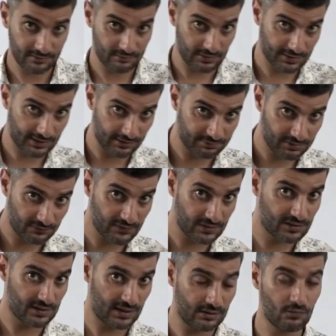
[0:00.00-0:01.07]

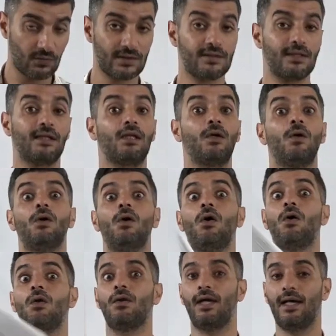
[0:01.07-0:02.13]
Descriptivists say to us that
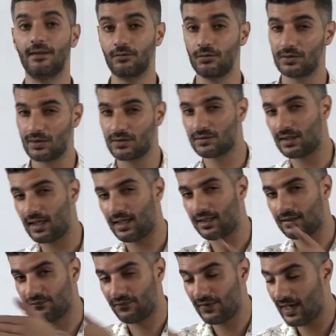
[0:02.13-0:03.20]
all languages
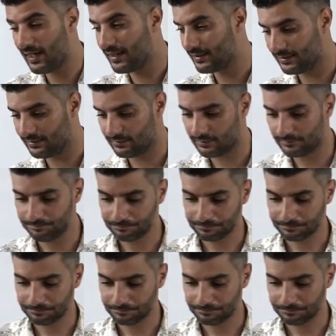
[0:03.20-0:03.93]
are varied,